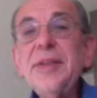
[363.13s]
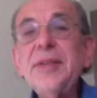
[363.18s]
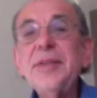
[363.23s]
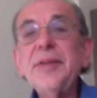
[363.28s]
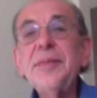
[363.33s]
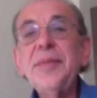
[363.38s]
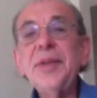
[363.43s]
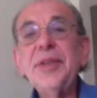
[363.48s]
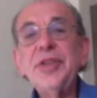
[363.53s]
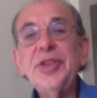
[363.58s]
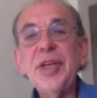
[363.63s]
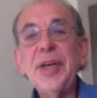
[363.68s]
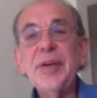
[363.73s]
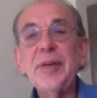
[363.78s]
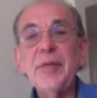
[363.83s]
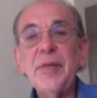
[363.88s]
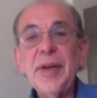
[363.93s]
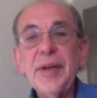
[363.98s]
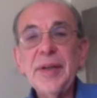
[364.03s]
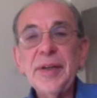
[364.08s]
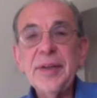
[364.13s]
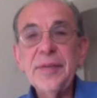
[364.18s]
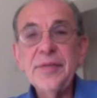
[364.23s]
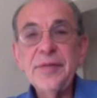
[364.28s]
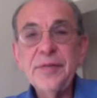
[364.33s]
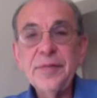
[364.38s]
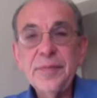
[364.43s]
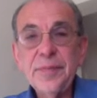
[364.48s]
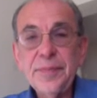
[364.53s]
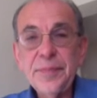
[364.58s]
to be generated
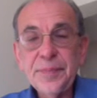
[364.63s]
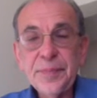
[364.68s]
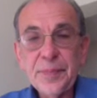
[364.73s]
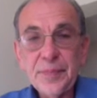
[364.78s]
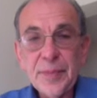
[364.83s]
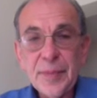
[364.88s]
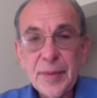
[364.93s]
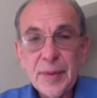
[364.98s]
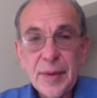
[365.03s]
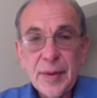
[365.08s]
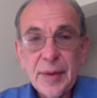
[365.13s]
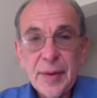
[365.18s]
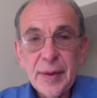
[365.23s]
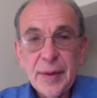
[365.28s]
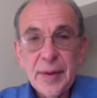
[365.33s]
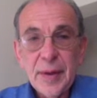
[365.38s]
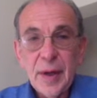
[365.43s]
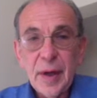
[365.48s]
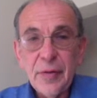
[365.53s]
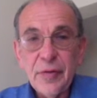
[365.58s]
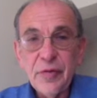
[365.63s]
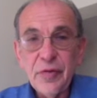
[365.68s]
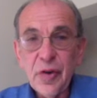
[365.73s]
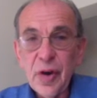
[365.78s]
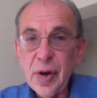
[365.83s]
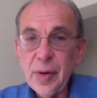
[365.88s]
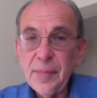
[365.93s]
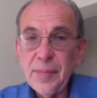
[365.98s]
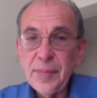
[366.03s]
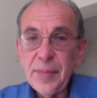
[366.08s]

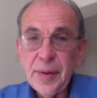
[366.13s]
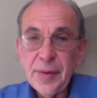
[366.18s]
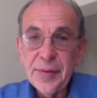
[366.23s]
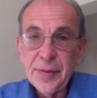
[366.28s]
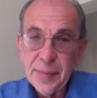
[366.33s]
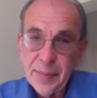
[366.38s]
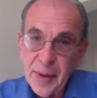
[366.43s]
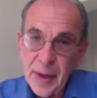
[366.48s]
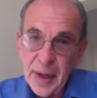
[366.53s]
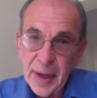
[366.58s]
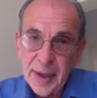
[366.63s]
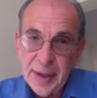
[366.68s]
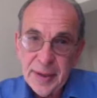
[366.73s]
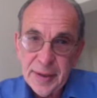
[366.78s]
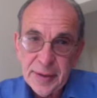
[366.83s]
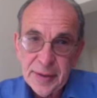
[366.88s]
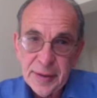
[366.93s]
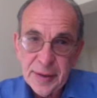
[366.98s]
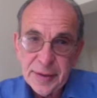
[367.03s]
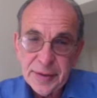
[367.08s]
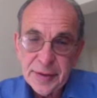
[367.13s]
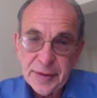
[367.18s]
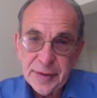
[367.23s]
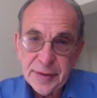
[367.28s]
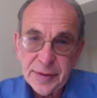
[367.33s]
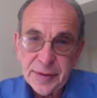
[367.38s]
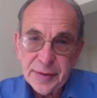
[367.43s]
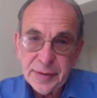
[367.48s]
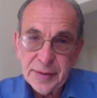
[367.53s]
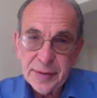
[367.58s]
from the mind and
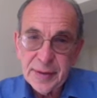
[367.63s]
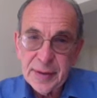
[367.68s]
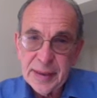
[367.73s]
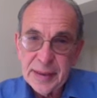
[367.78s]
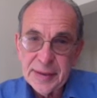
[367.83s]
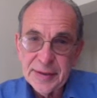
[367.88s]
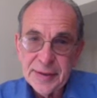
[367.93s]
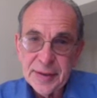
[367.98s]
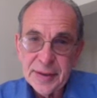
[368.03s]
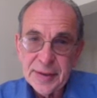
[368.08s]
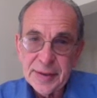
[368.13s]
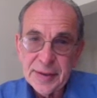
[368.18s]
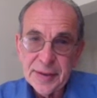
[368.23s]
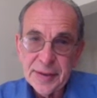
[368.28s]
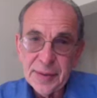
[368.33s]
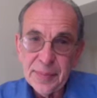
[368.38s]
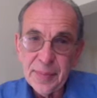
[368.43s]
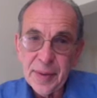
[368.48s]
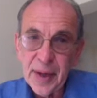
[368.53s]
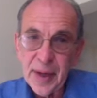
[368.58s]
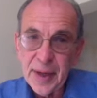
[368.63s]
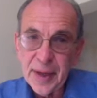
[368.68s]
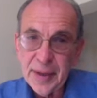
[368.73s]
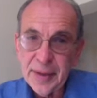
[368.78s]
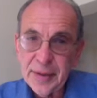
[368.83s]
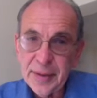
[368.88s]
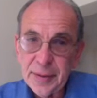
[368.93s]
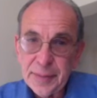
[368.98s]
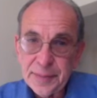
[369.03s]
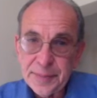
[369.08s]
thus exist in the
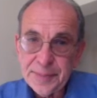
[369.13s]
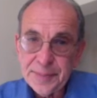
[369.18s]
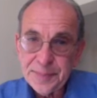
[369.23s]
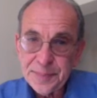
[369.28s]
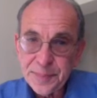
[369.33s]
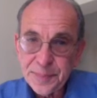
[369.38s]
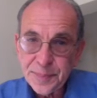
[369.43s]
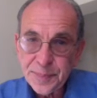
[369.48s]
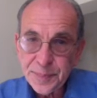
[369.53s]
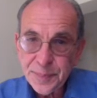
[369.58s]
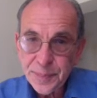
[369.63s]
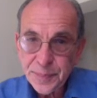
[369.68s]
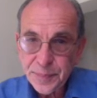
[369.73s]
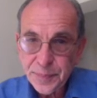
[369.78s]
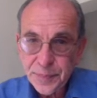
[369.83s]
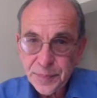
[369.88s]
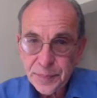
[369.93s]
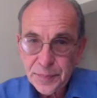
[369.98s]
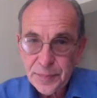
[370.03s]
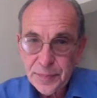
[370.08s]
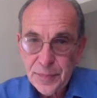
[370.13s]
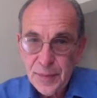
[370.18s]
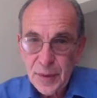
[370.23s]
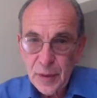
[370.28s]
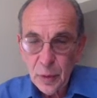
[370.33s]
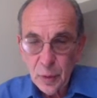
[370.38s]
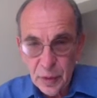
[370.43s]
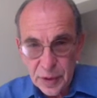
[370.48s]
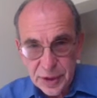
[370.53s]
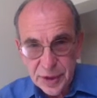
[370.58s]
mind,
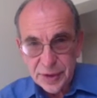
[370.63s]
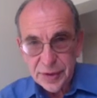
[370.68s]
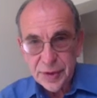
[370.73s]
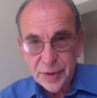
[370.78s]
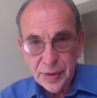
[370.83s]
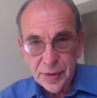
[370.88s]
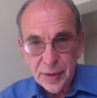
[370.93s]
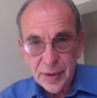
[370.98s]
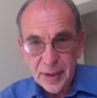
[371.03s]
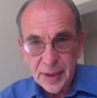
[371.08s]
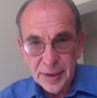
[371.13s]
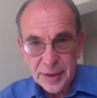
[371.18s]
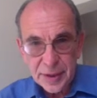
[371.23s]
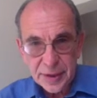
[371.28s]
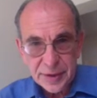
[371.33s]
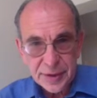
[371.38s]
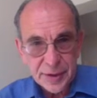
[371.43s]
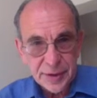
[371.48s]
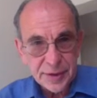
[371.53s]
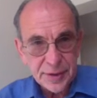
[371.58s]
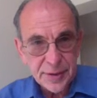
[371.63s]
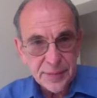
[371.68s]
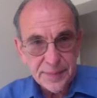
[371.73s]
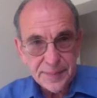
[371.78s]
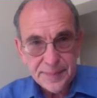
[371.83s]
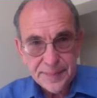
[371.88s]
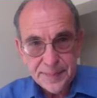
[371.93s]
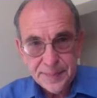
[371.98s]
which is a neurologic system.